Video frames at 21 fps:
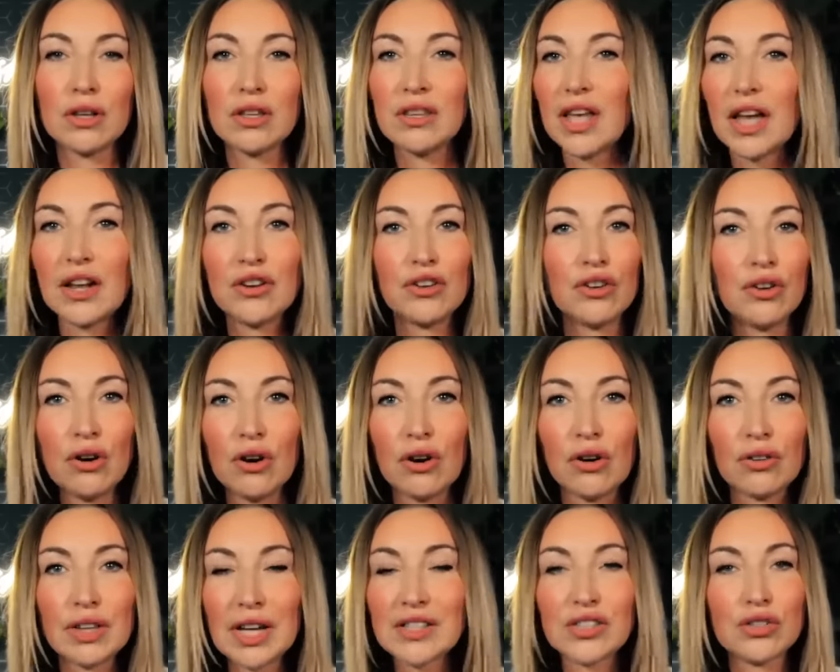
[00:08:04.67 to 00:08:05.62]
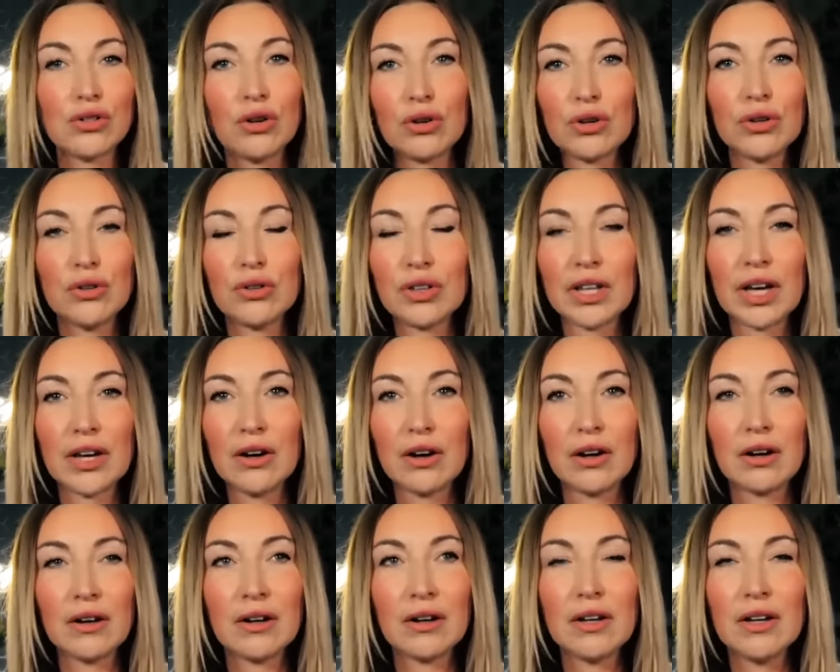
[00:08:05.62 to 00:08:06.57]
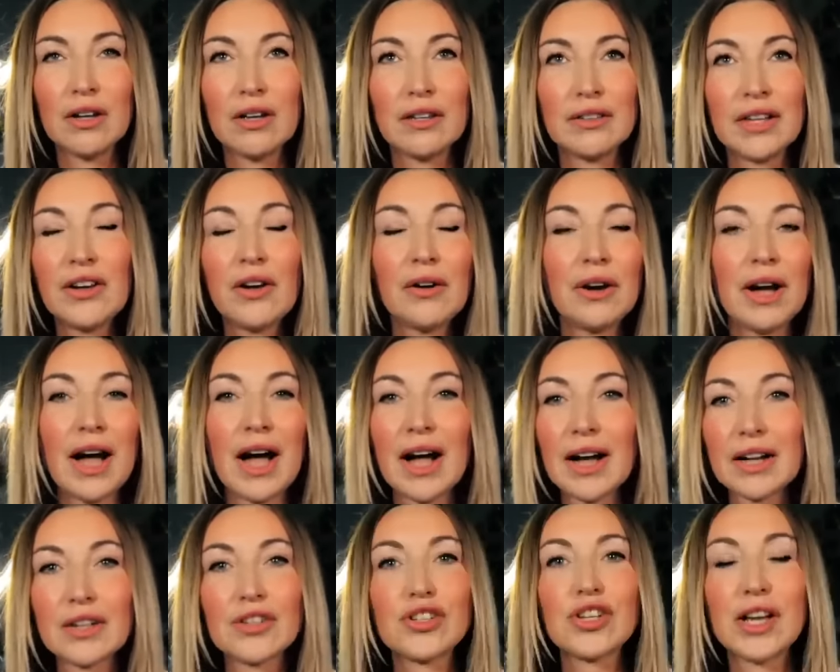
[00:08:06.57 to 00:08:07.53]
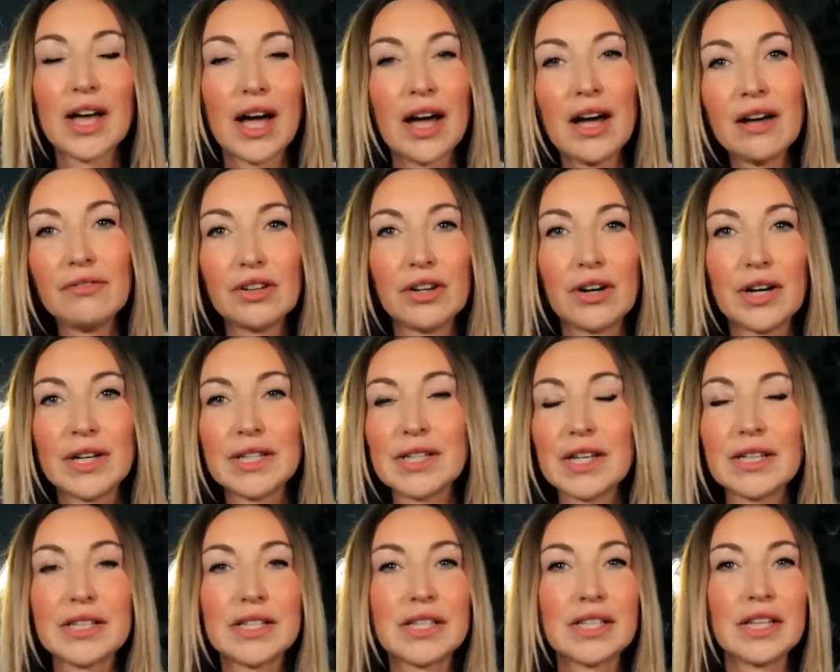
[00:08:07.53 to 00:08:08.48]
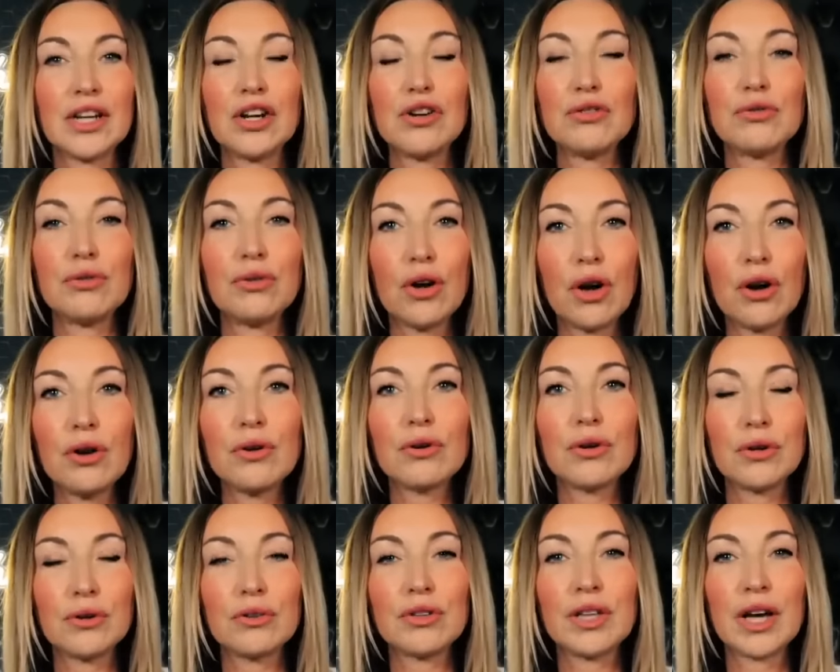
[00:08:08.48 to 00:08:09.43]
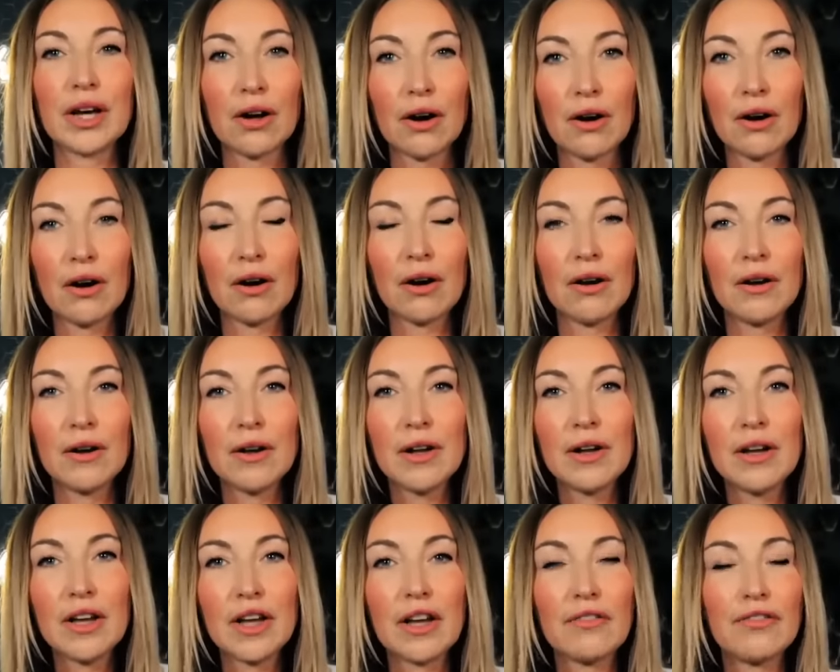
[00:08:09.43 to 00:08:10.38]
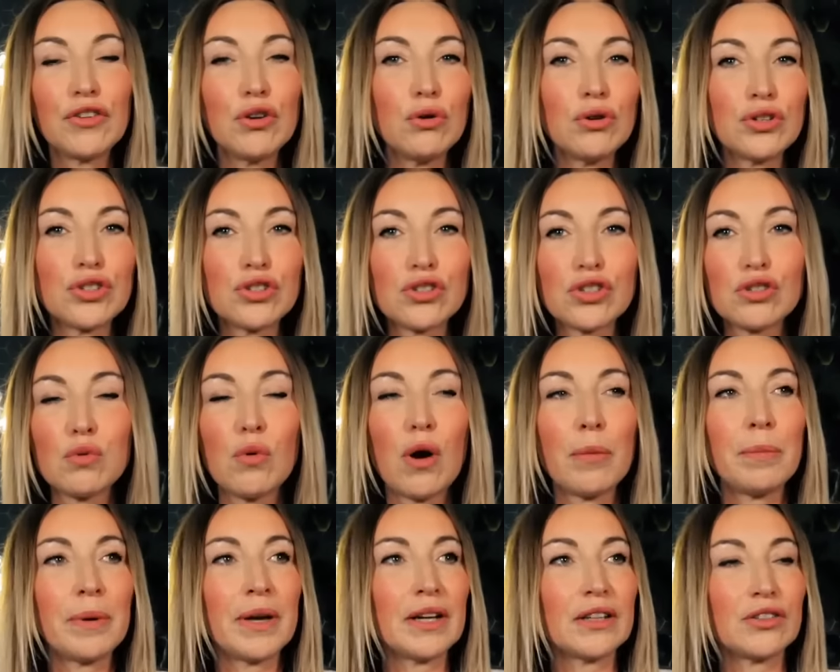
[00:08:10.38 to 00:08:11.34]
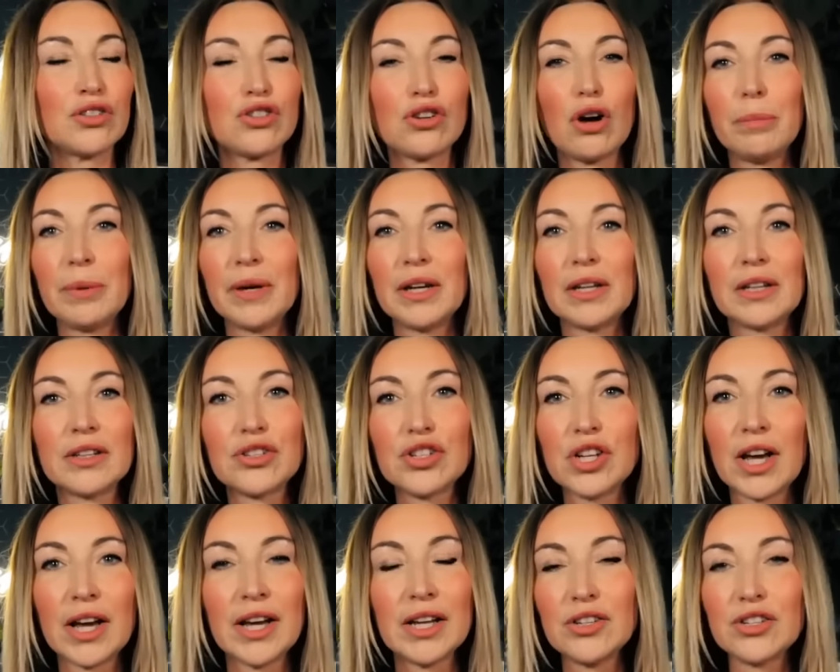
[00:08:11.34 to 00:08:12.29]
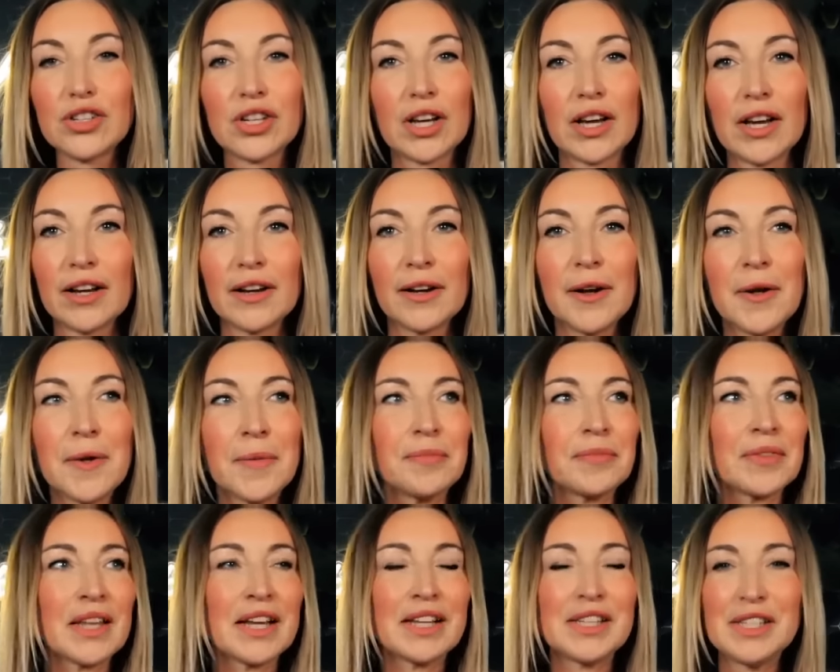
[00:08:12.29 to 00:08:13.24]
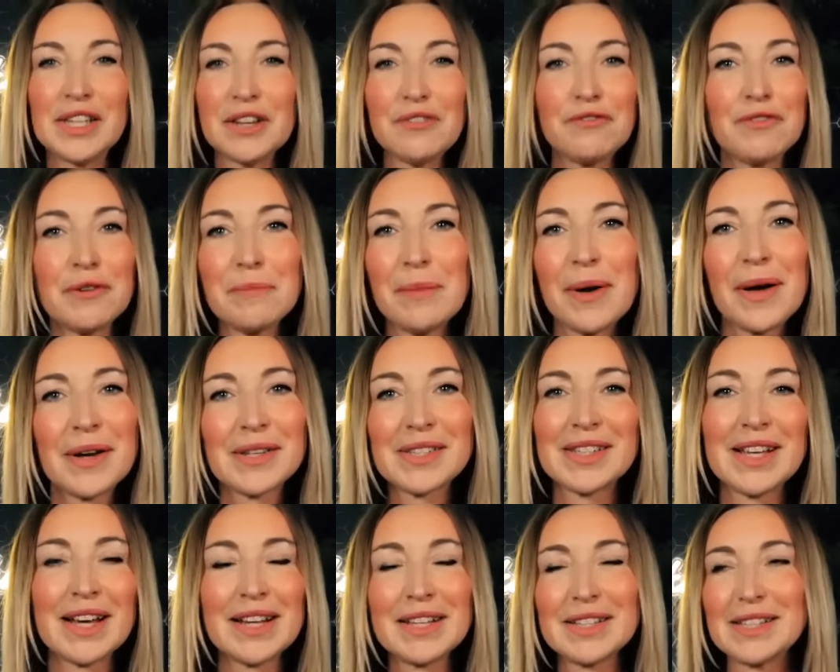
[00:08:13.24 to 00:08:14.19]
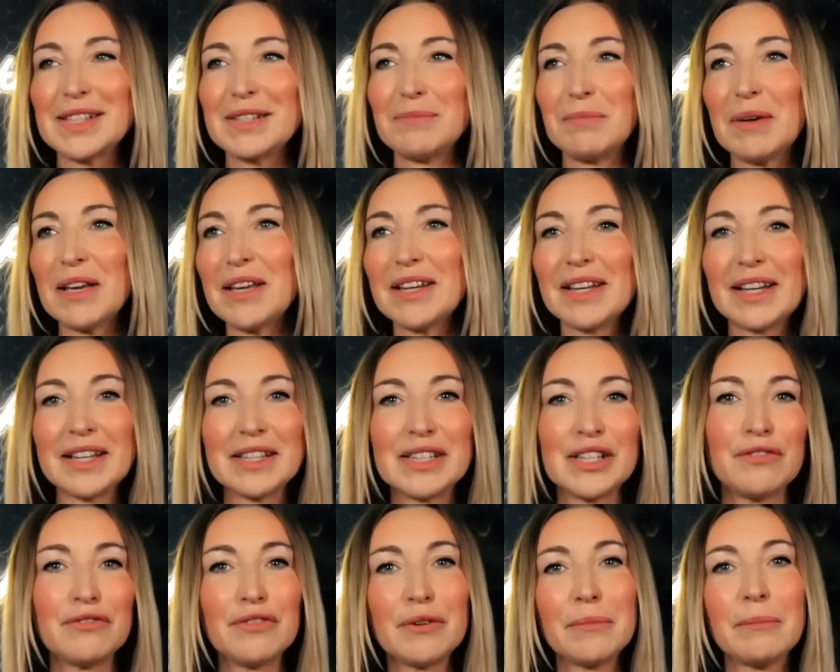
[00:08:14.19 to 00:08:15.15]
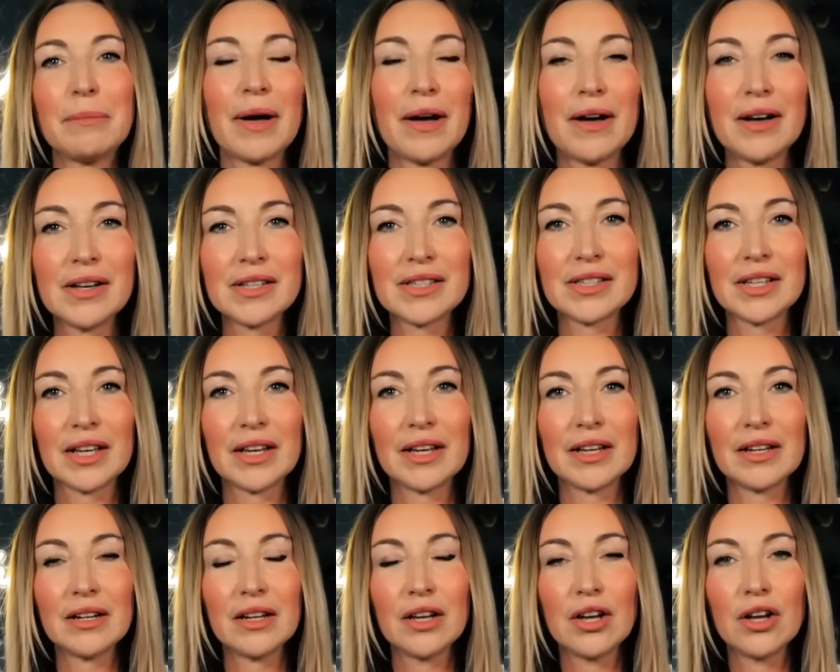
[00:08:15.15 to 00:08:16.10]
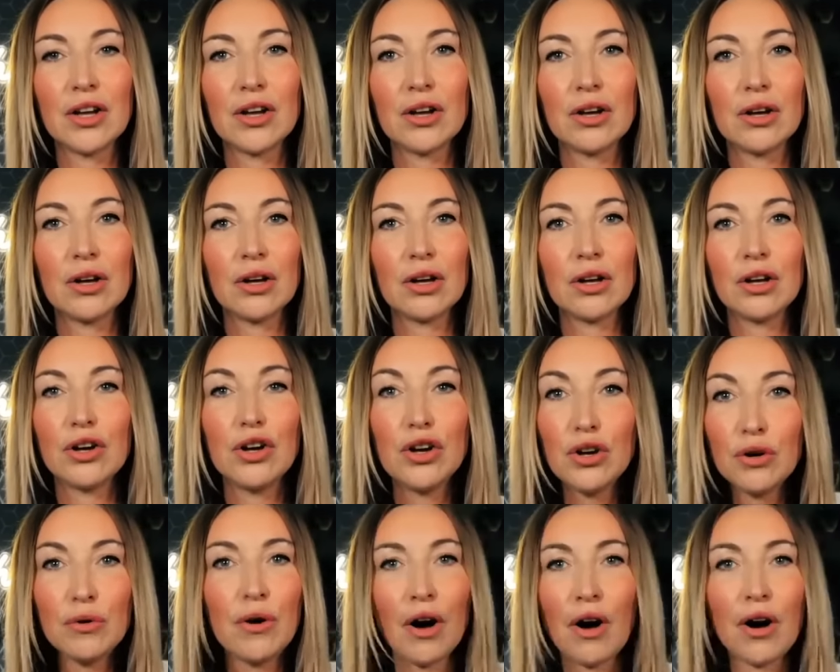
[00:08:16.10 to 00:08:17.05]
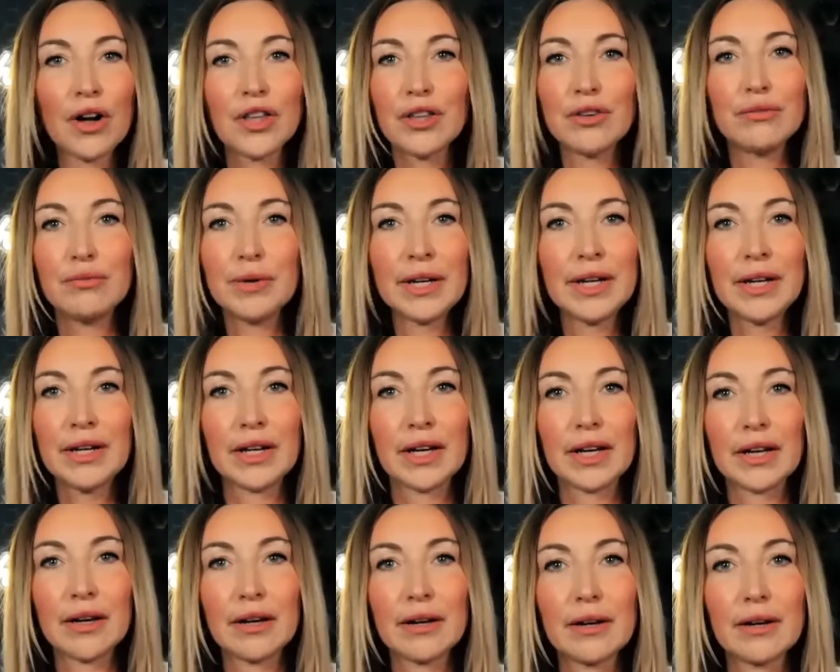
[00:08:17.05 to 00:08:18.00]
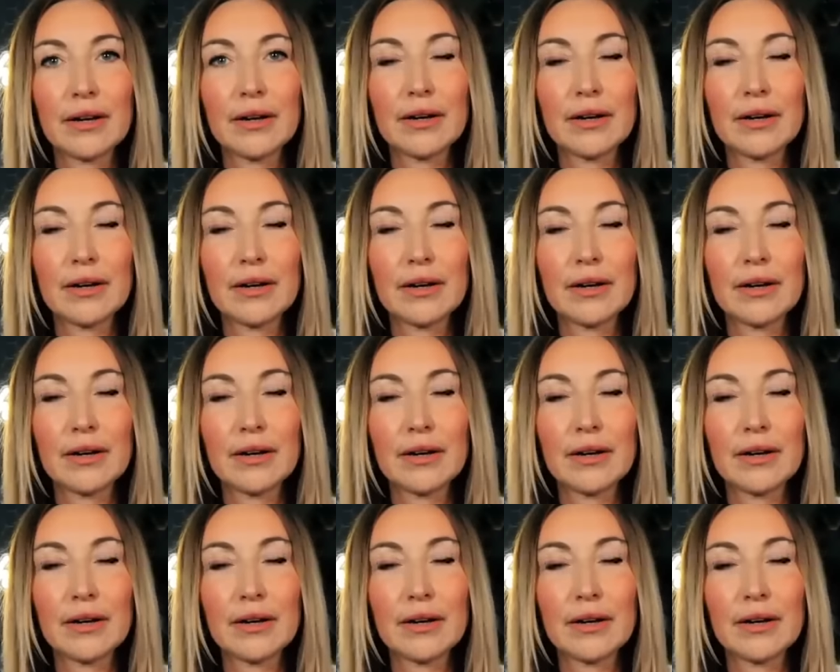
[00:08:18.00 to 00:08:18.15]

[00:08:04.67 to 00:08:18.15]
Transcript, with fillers: They're not. That's not who they are. They don't actually have an identity. They don't know who they are. If you're swapping, chopping, and changing different personalities, being a different person, who are you really?